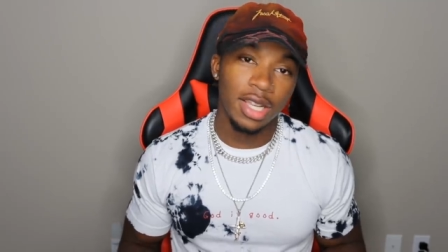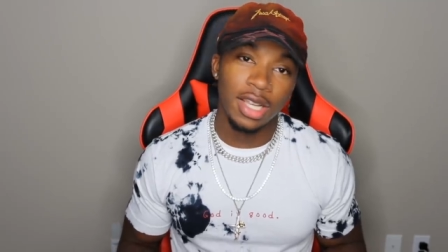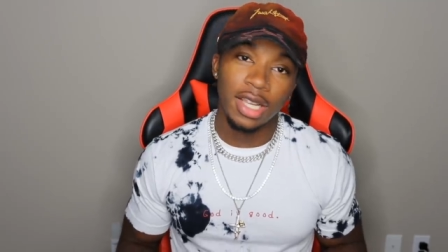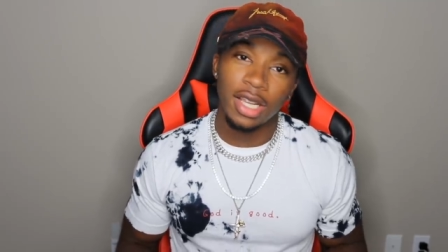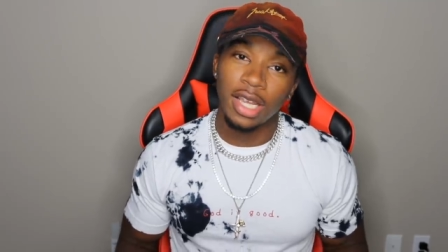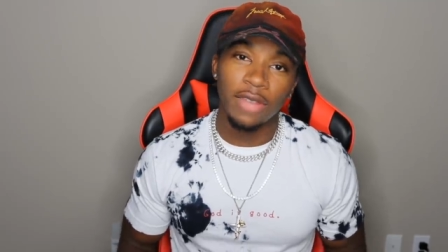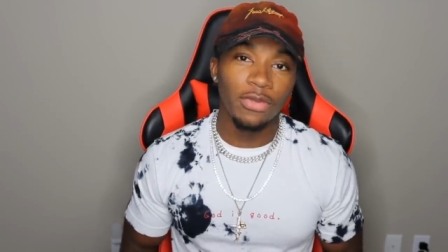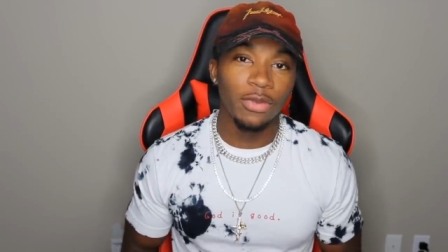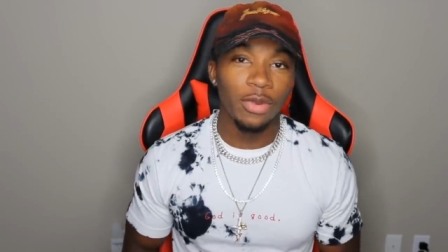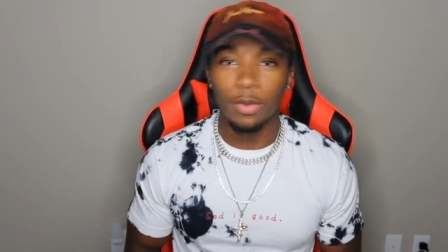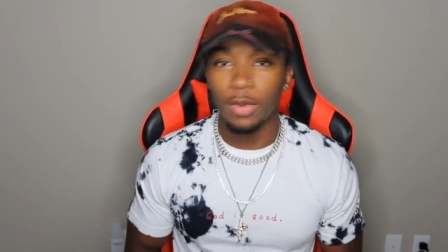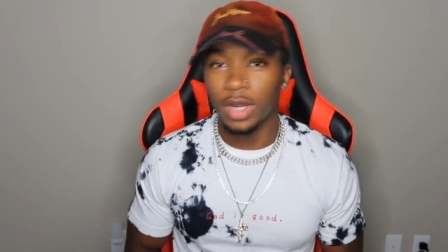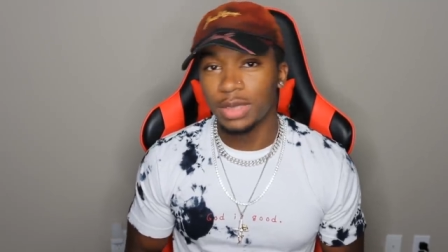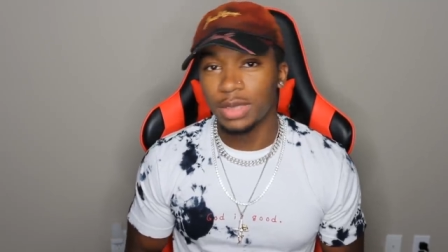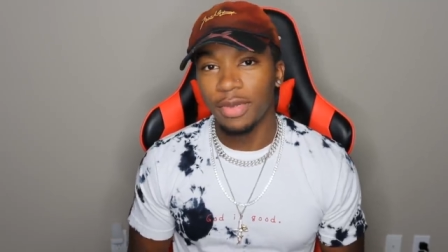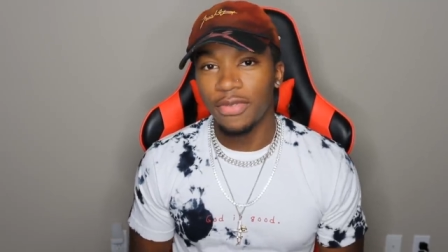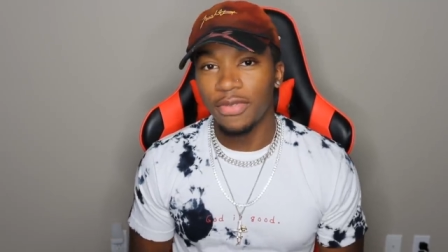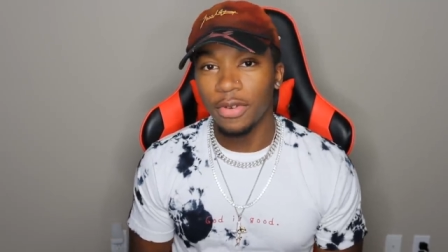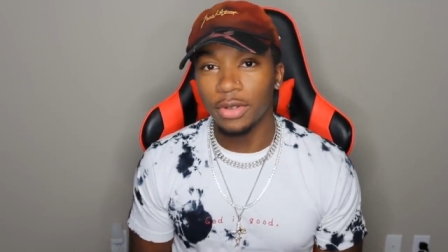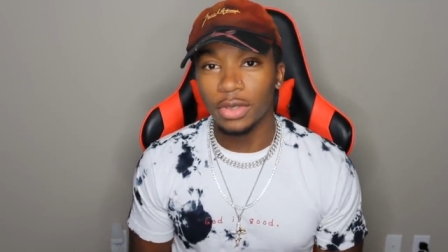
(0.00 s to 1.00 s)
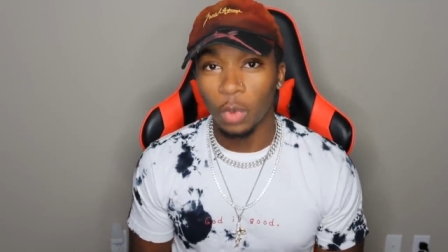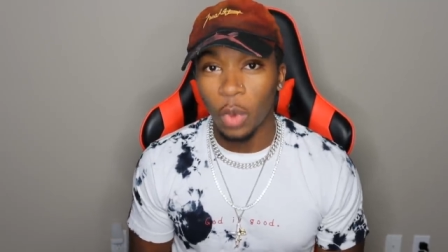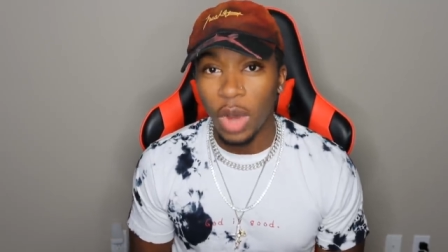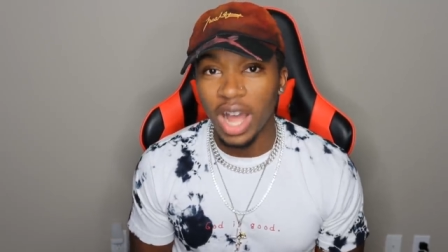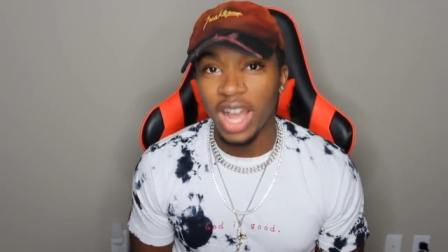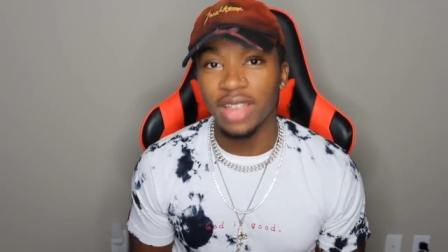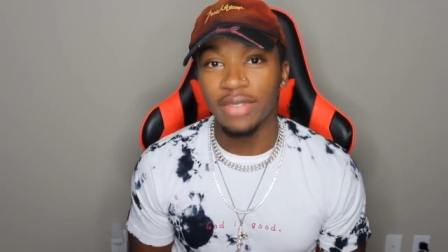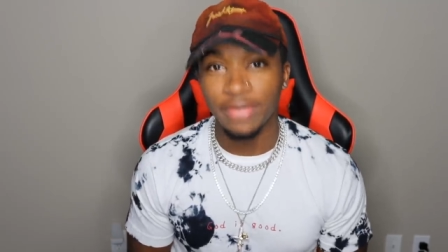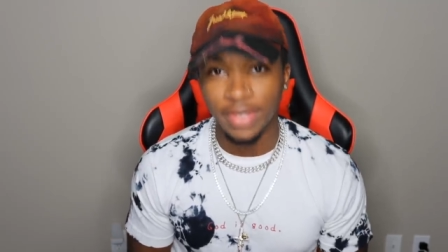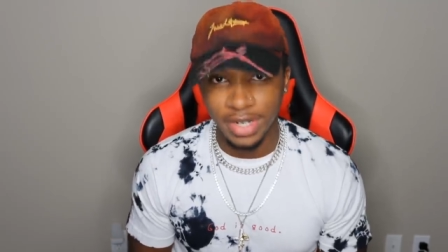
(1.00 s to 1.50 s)
if you haven't watched my first
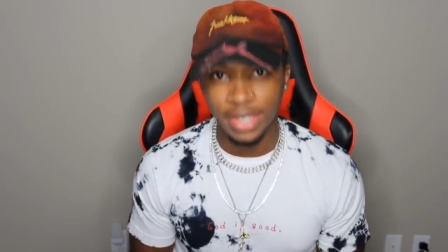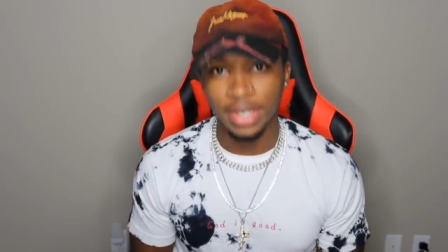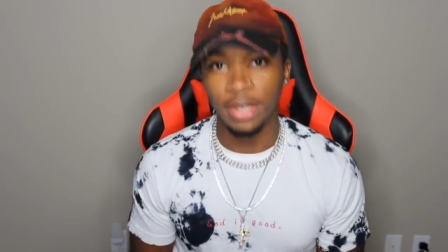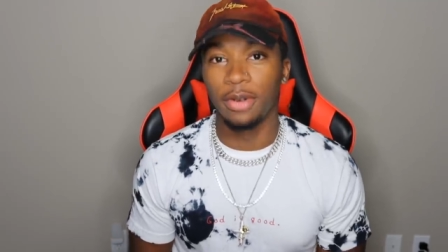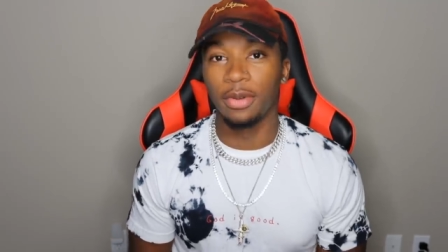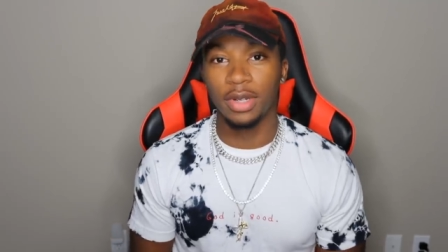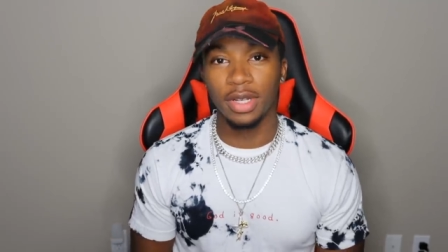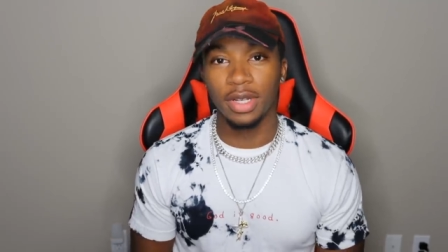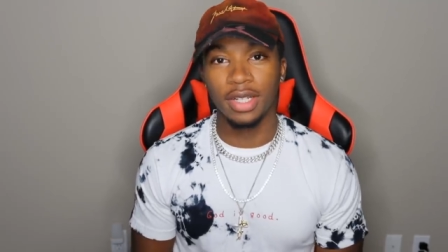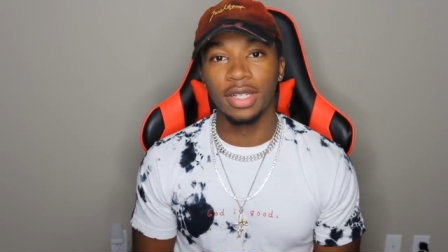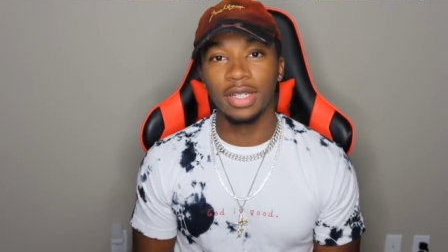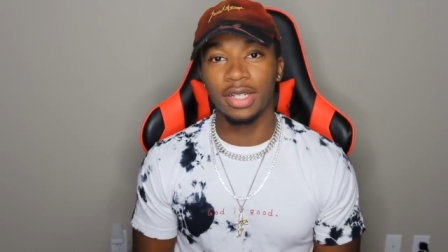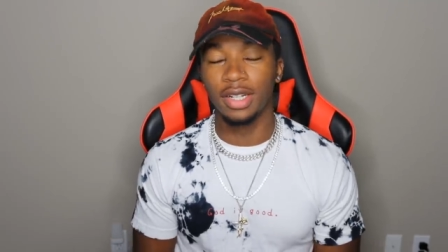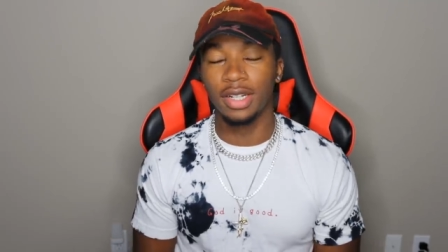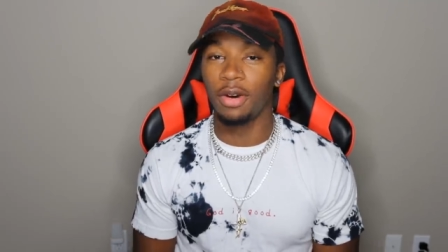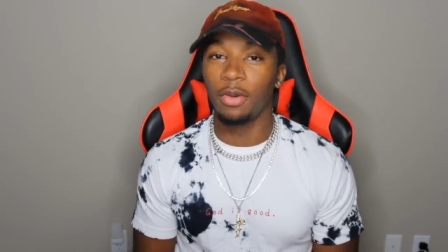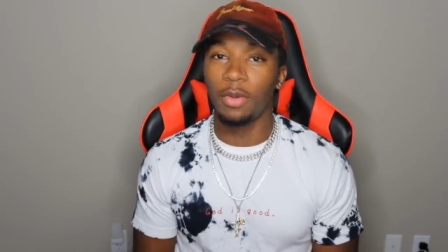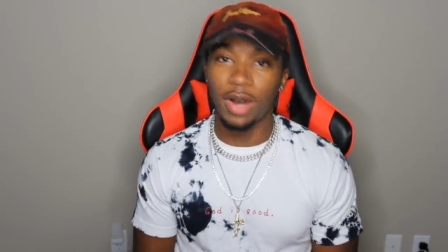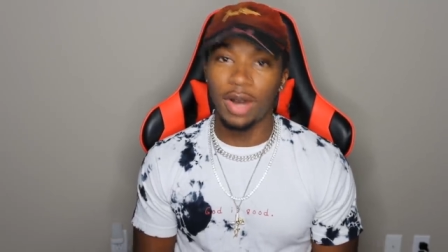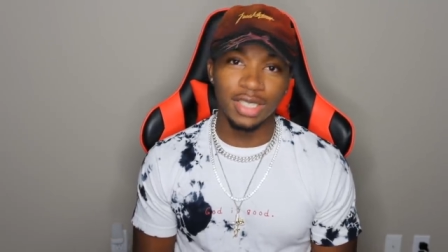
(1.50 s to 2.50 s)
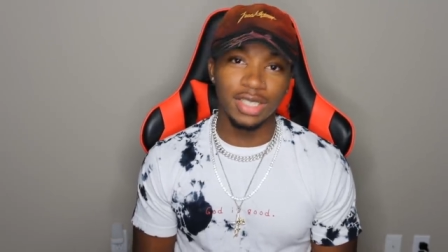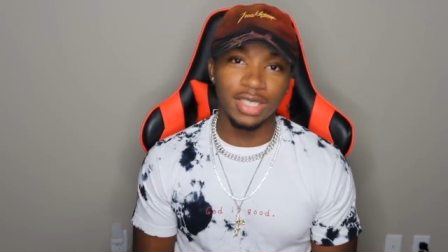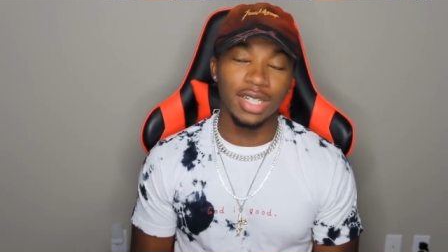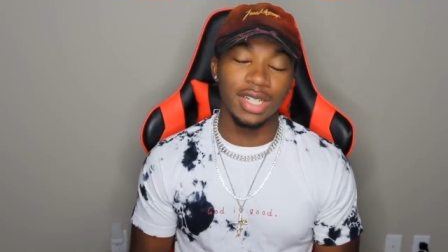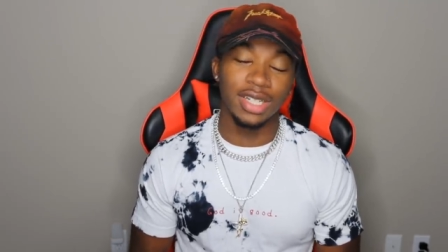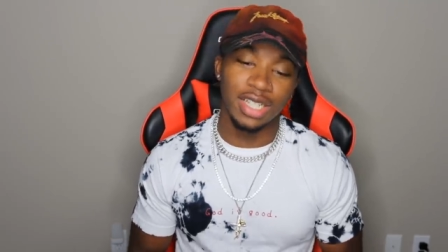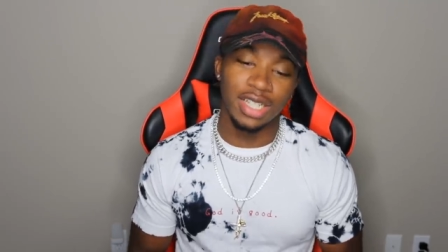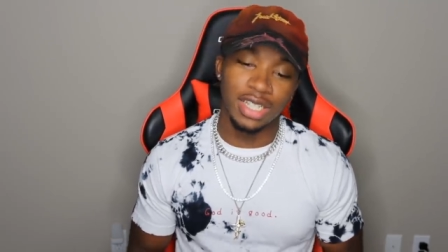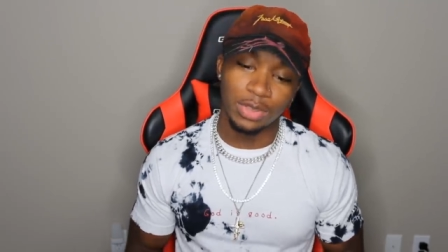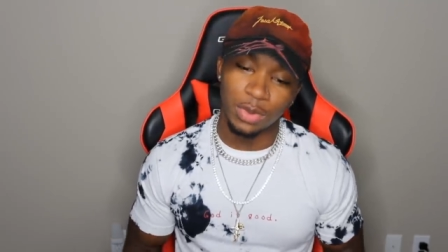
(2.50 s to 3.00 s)
live video, go watch it
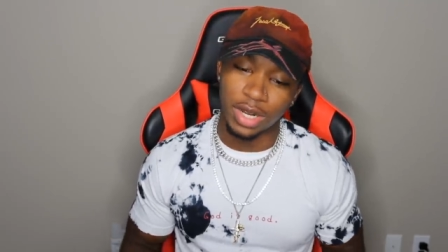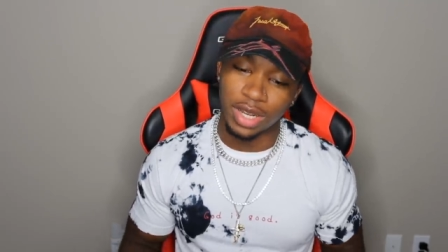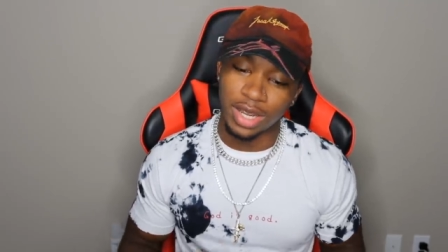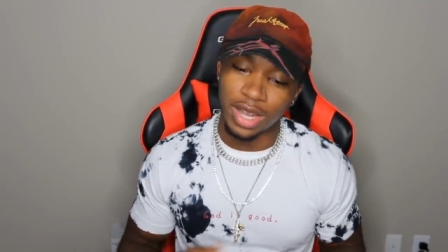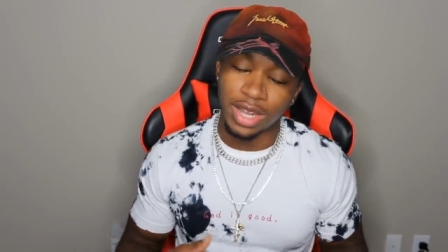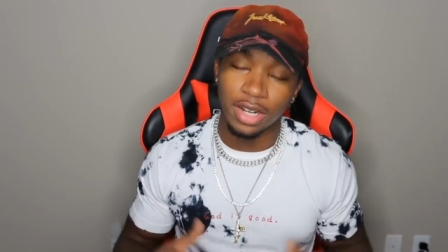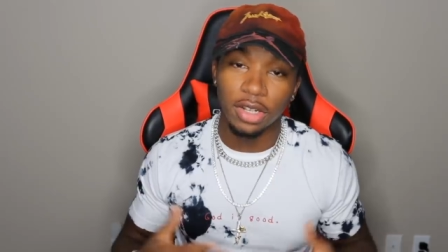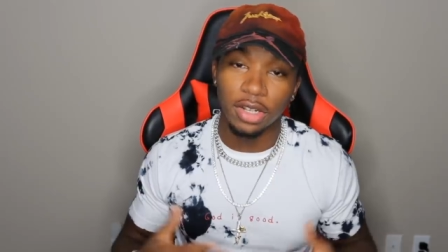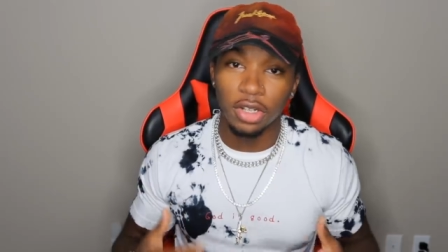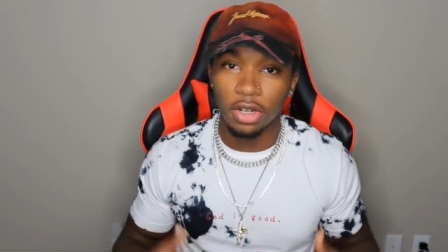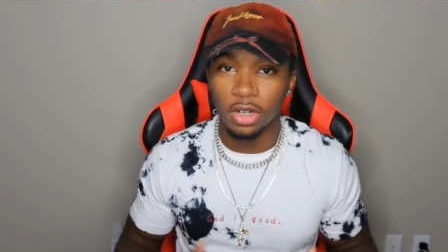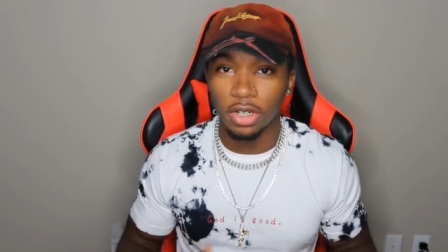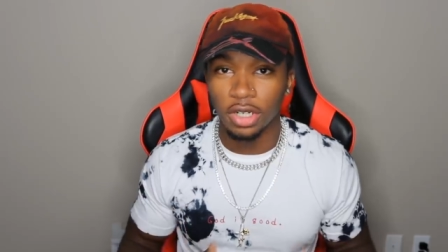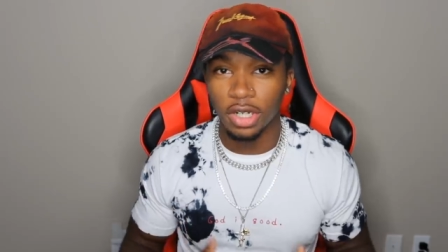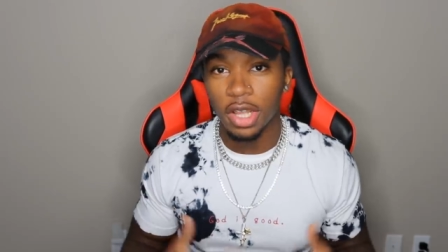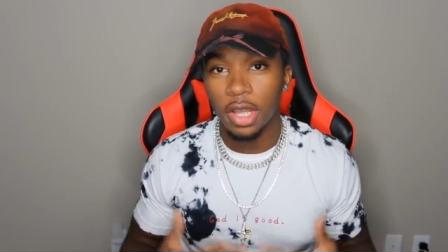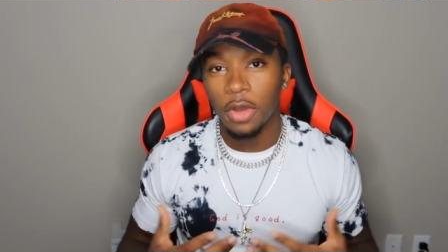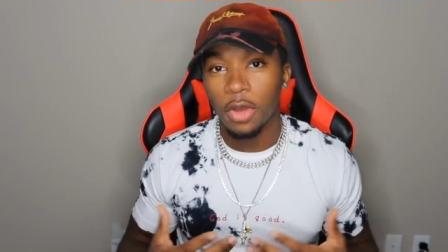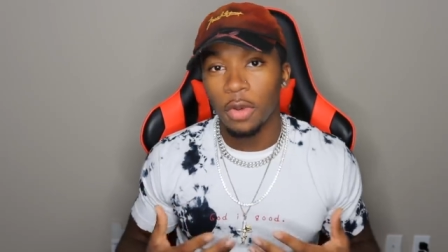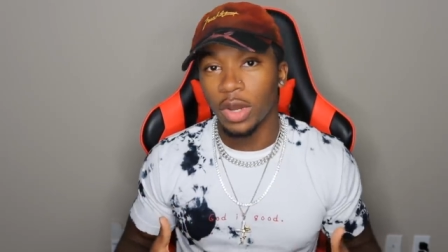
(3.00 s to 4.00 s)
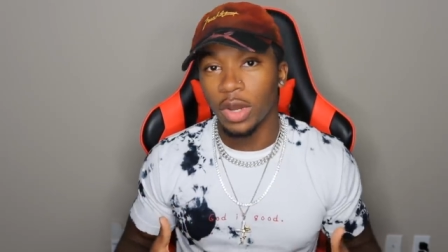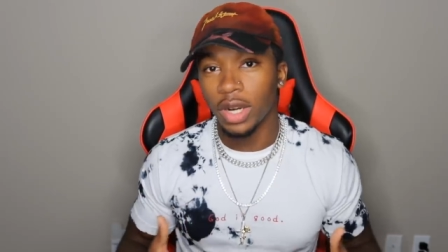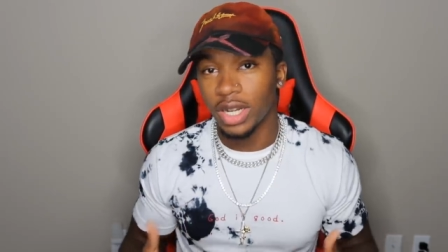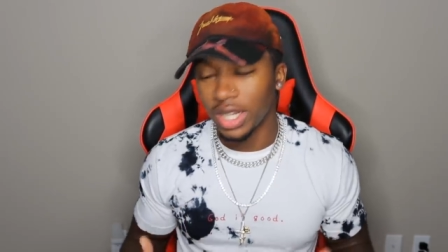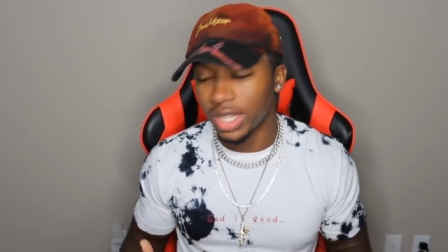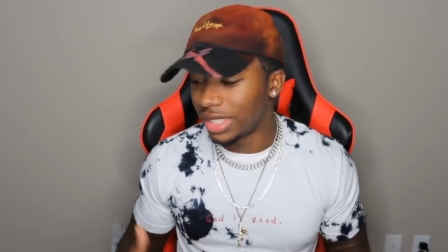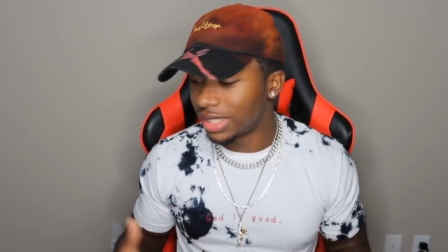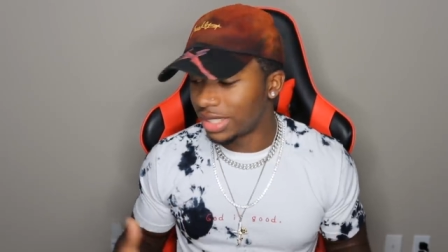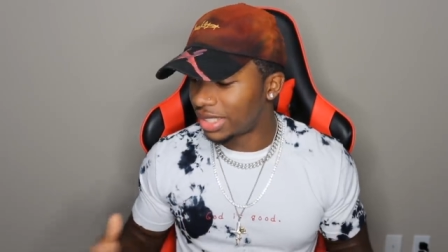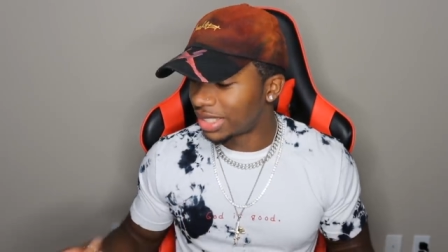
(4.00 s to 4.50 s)
because that's when I kind of learned what
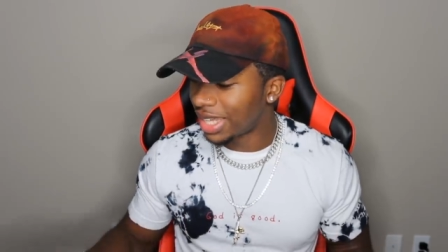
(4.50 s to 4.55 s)
it is.